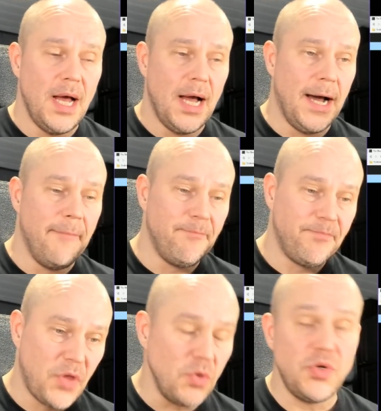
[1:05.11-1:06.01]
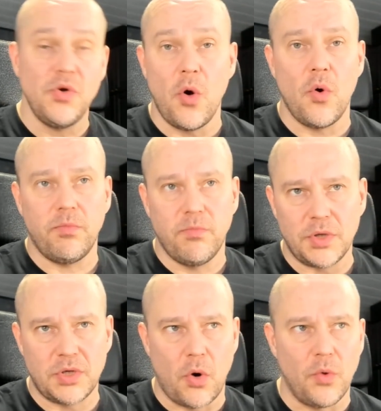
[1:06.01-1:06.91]
Um, those who know
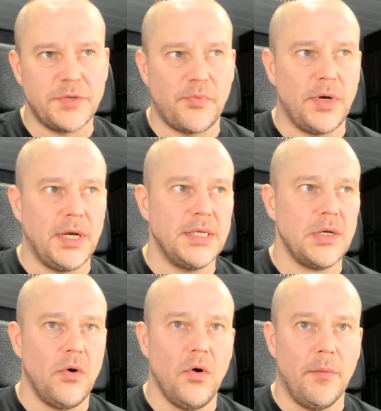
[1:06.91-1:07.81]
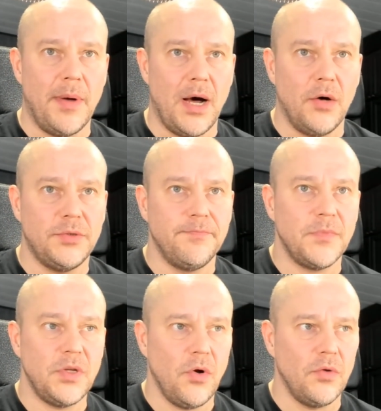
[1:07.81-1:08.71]
what Cold Spring is all about,
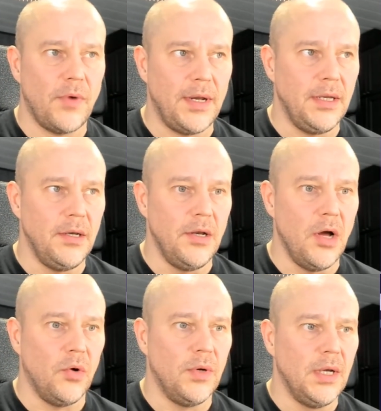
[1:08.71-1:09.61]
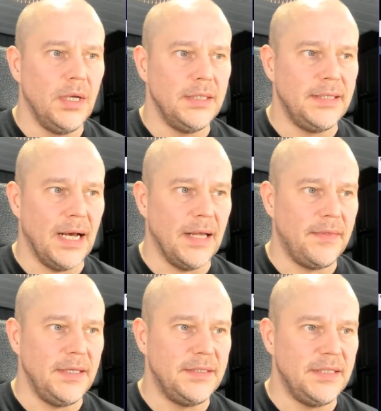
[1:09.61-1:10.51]
you already know that
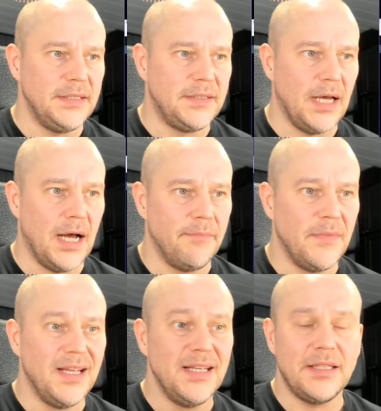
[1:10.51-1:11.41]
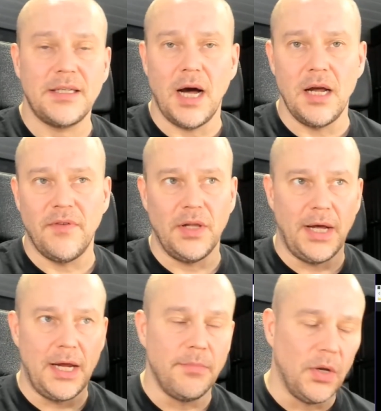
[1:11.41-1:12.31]
this is uh, the kind of a
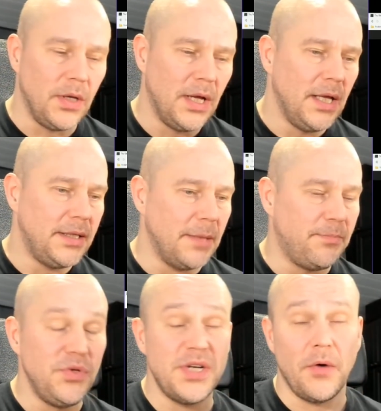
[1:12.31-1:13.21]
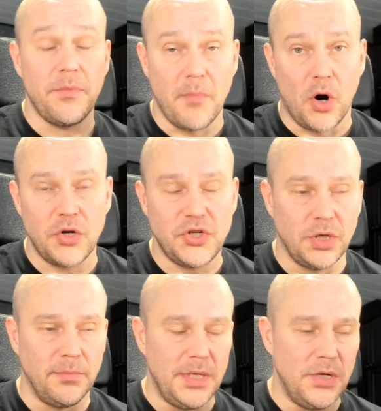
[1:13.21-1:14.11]
label that puts out
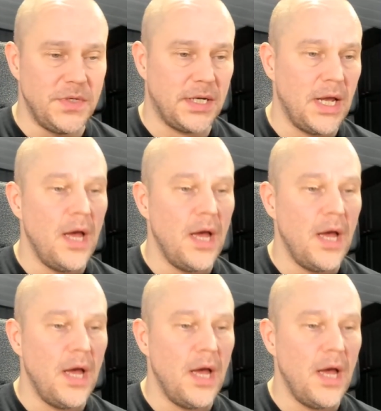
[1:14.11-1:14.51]
marginal music,